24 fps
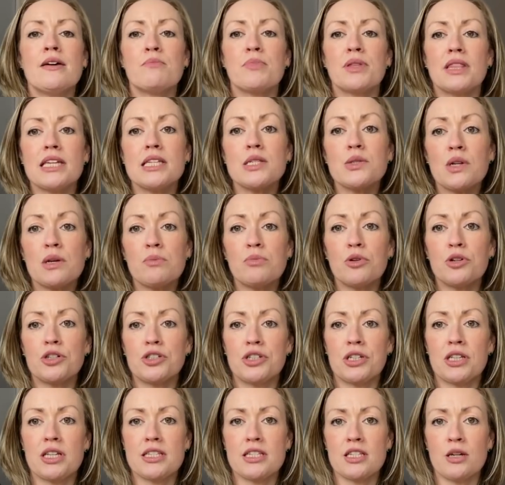But this one I bought
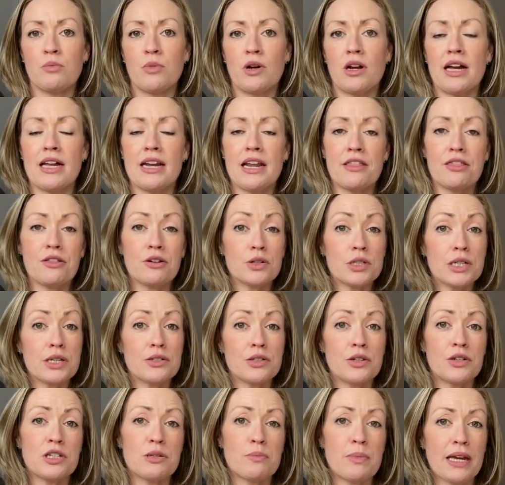during the summer and I thought I
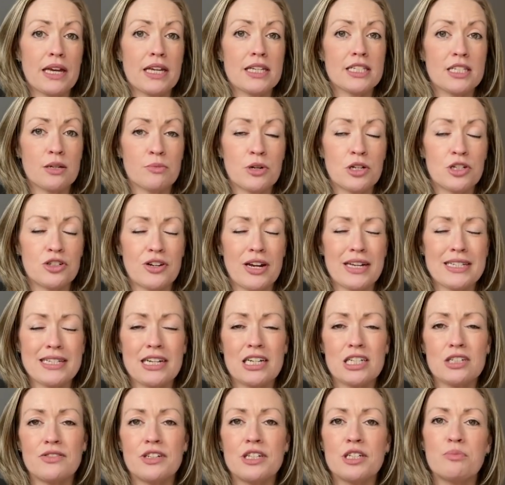was going to make a summer dress
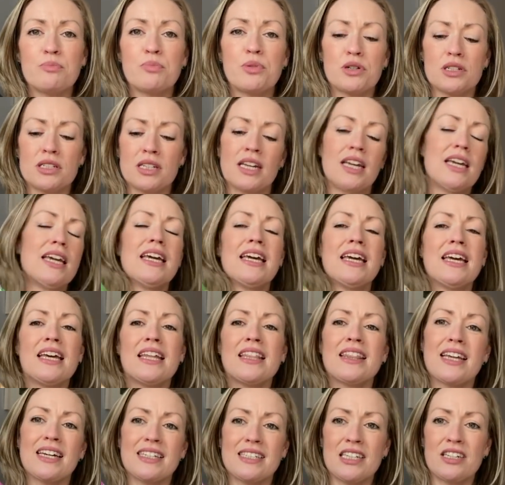out of it, but
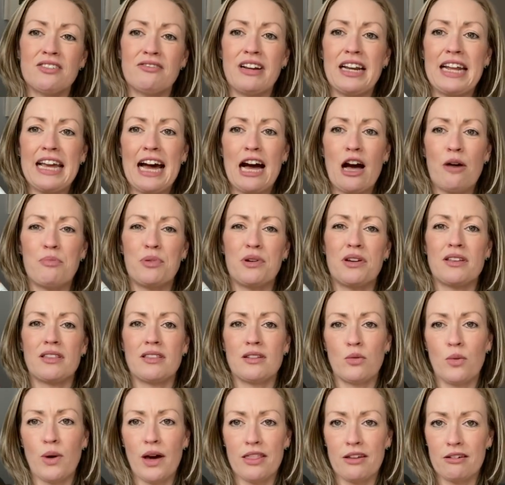that didn't really happen
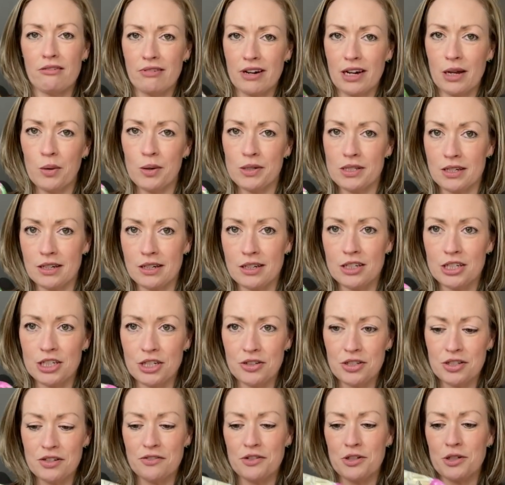and the weather really wasn't
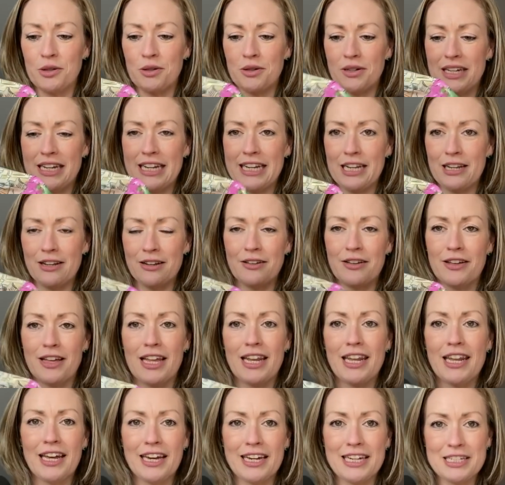conducive to a little
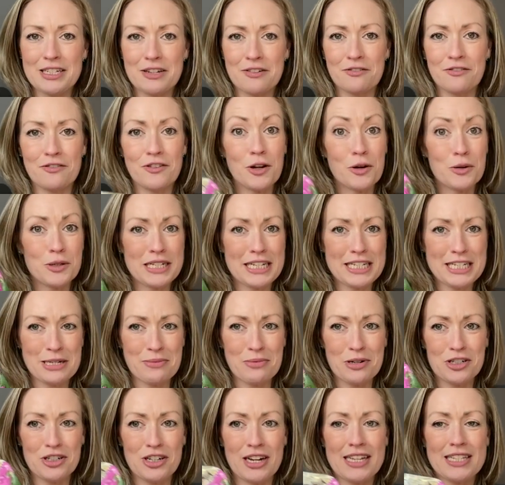light and floaty
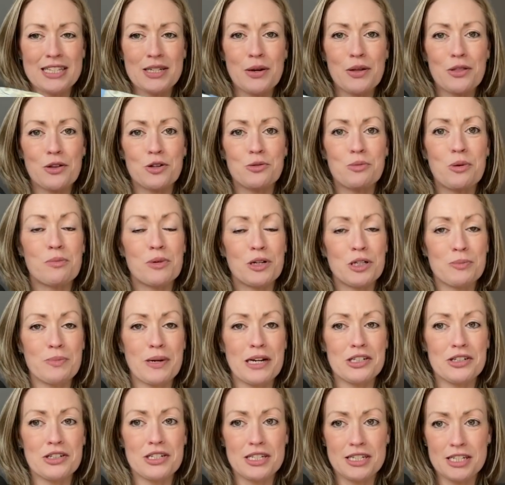summer dress. So I thought it'd be much
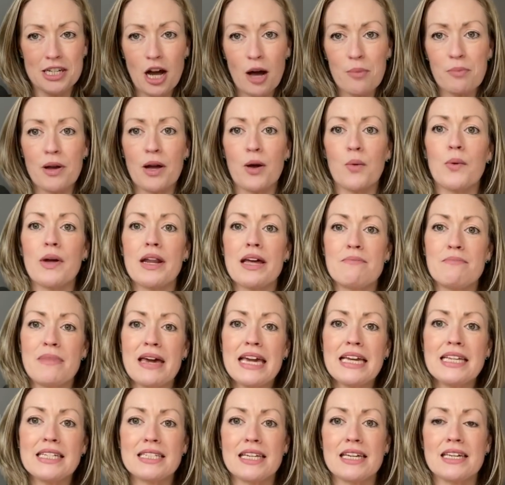better as a top. And when I
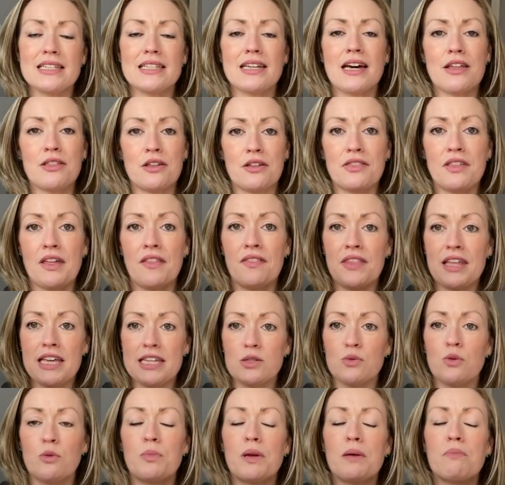made this, I thought then
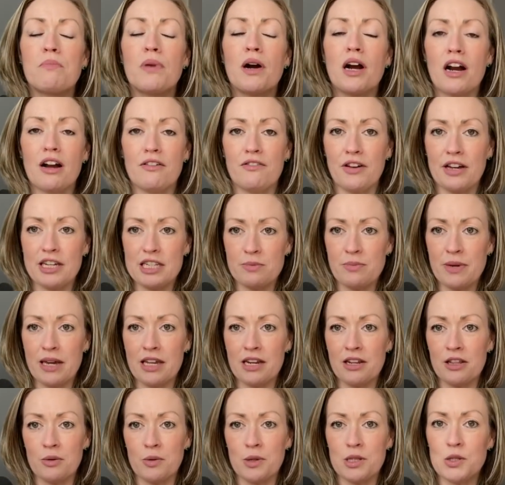this would be perfect to make
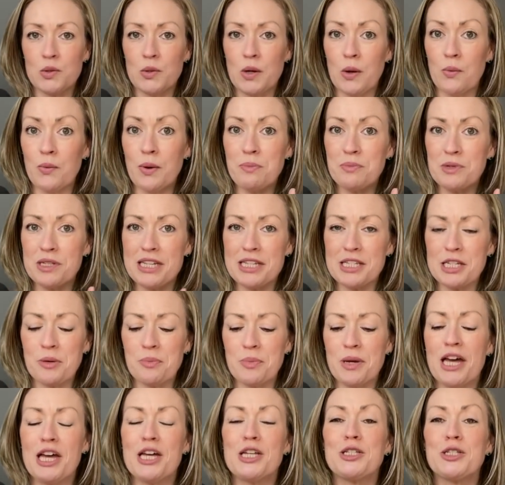another one. So I whipped this
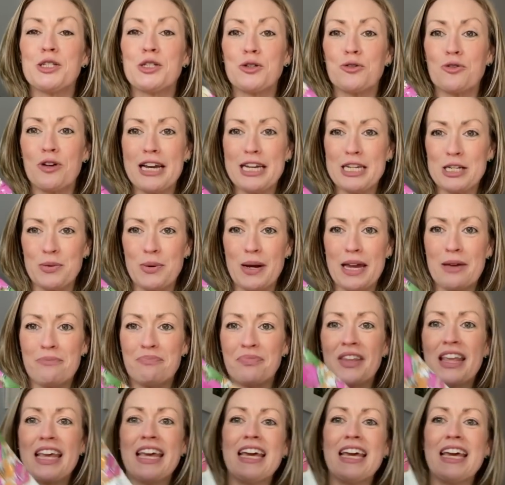up straight away.